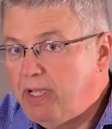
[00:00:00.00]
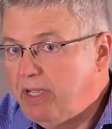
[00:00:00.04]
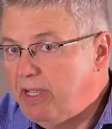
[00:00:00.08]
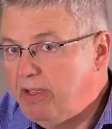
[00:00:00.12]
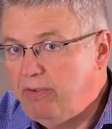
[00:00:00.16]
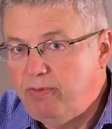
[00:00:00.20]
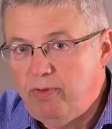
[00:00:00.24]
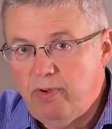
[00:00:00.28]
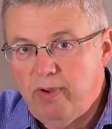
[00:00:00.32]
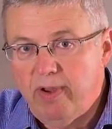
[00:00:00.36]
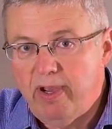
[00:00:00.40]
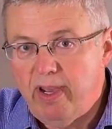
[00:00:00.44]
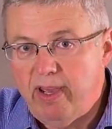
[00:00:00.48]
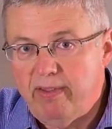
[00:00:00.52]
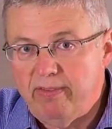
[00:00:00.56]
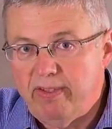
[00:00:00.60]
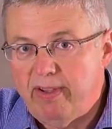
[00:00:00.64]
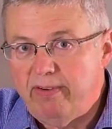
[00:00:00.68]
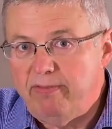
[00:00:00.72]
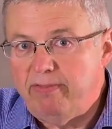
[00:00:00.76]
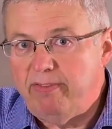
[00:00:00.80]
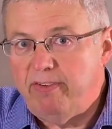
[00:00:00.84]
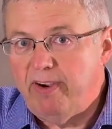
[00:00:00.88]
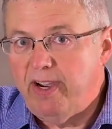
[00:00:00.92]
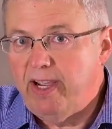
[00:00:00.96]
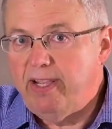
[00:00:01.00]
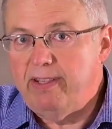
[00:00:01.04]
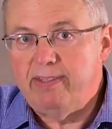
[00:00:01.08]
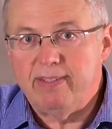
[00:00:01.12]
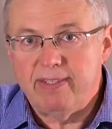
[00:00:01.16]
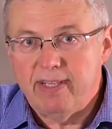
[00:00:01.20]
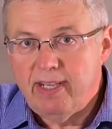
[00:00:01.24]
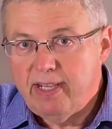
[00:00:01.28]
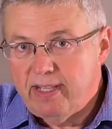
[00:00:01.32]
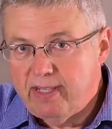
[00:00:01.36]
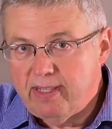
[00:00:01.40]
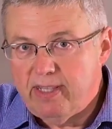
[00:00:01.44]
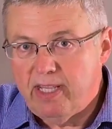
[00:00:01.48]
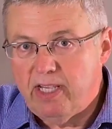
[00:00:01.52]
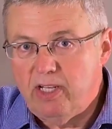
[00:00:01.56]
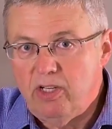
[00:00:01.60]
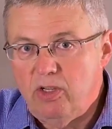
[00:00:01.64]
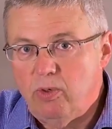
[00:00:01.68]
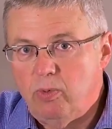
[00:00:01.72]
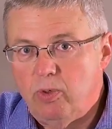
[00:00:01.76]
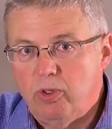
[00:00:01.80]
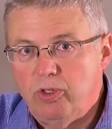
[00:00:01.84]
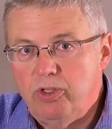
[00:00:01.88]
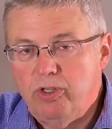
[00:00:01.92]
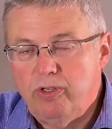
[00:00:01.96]
If you have that faith, then
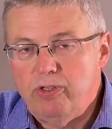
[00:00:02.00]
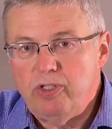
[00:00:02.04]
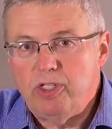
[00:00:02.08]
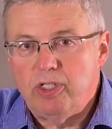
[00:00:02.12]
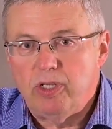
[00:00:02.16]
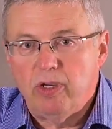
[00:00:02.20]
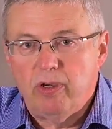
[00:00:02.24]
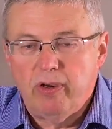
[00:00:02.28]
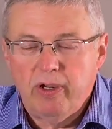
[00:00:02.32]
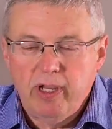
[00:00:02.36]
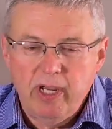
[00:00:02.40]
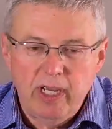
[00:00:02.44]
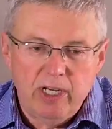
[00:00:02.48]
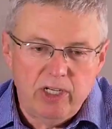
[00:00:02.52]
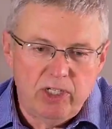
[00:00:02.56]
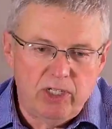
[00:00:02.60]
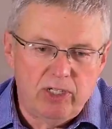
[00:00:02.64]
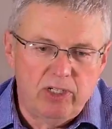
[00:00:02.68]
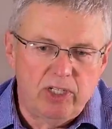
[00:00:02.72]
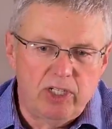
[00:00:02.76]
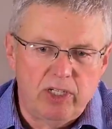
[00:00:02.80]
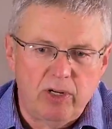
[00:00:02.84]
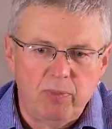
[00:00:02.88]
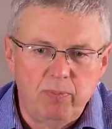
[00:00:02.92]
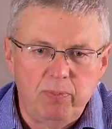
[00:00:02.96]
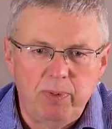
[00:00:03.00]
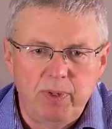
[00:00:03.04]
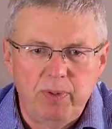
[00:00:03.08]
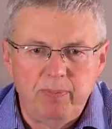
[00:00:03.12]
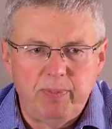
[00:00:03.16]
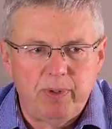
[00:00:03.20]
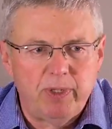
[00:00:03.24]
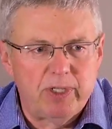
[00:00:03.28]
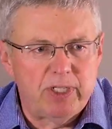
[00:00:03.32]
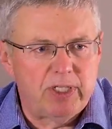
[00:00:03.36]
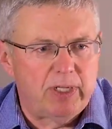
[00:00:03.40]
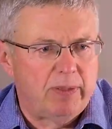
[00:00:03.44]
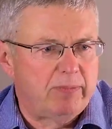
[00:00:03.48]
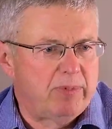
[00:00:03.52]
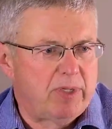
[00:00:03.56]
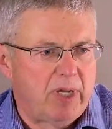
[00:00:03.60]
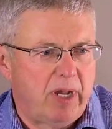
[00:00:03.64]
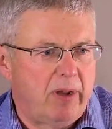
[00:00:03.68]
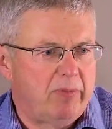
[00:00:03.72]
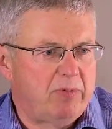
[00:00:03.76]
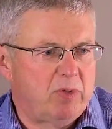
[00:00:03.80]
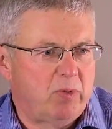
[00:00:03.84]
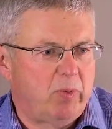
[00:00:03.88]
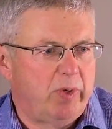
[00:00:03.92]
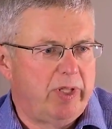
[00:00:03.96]
you will do so. So some people
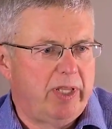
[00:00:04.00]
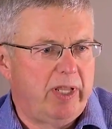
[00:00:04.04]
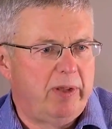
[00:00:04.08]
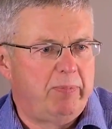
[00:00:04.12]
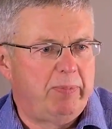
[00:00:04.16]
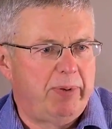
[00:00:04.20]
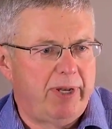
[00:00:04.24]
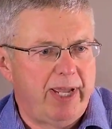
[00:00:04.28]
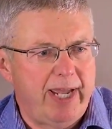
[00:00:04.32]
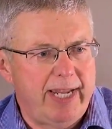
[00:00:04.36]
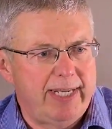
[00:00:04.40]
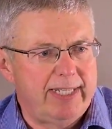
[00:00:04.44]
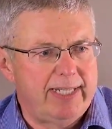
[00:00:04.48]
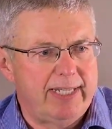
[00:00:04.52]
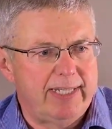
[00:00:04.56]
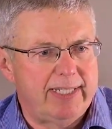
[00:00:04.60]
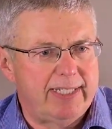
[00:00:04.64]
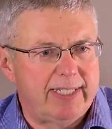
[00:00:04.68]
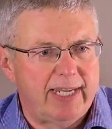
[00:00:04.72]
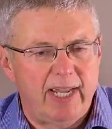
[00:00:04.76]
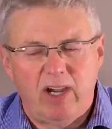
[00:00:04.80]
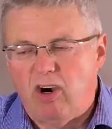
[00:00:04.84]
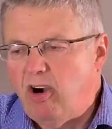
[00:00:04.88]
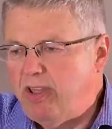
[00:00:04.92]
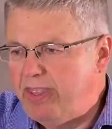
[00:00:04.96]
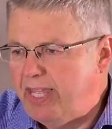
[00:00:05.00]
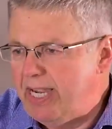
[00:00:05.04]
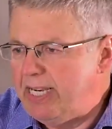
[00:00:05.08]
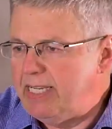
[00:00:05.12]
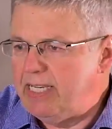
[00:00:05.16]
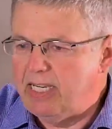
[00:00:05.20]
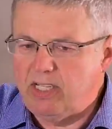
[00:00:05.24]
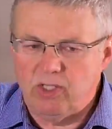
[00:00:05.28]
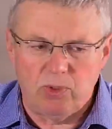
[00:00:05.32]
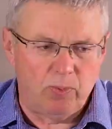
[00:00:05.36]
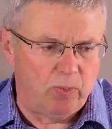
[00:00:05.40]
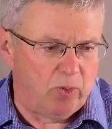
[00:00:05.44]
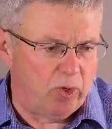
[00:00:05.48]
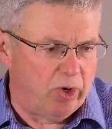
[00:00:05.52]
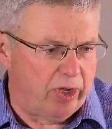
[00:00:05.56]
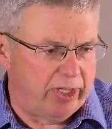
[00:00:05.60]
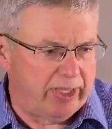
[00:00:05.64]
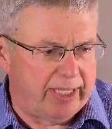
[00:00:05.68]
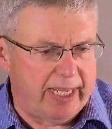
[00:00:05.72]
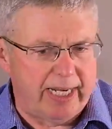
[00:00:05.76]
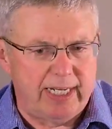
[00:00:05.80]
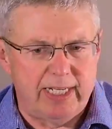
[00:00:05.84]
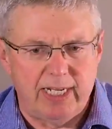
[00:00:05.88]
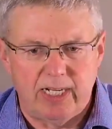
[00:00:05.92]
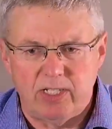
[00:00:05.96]
sometimes when they're planting say, oh, that doesn't
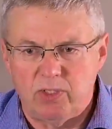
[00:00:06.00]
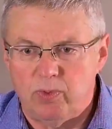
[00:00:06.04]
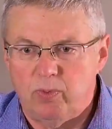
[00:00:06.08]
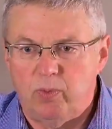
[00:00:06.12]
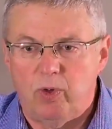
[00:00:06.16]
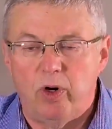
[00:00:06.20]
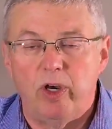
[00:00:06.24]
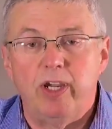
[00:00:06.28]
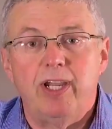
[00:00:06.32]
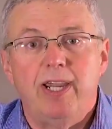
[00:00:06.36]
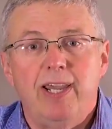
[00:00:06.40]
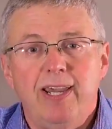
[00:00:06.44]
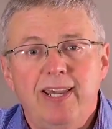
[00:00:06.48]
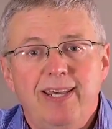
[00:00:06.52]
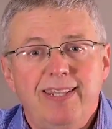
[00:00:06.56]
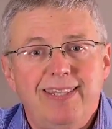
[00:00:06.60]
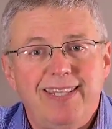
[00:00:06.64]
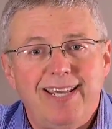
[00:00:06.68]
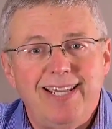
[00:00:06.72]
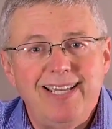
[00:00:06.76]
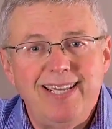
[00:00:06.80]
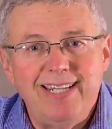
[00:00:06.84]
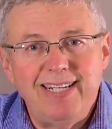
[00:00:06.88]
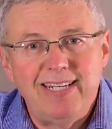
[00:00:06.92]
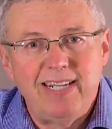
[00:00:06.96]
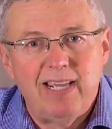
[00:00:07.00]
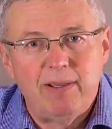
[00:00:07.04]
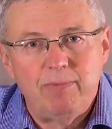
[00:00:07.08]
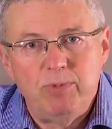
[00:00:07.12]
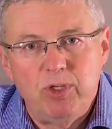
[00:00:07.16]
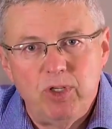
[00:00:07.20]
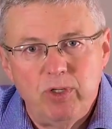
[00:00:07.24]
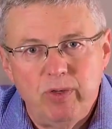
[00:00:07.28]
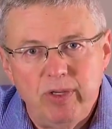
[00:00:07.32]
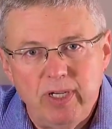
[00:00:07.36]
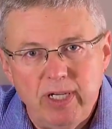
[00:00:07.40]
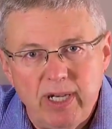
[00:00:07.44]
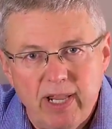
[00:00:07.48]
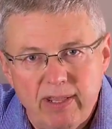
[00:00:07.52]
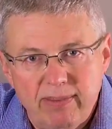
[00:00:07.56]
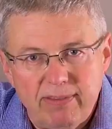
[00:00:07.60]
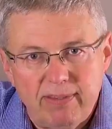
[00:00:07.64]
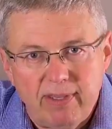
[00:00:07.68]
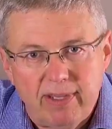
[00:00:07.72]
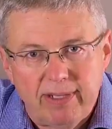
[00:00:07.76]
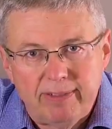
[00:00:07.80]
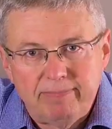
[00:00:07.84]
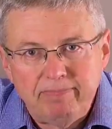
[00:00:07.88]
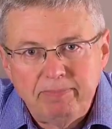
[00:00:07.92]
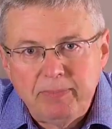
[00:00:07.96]
work. They end up doing
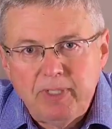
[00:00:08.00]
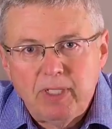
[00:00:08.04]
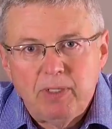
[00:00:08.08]
nothing.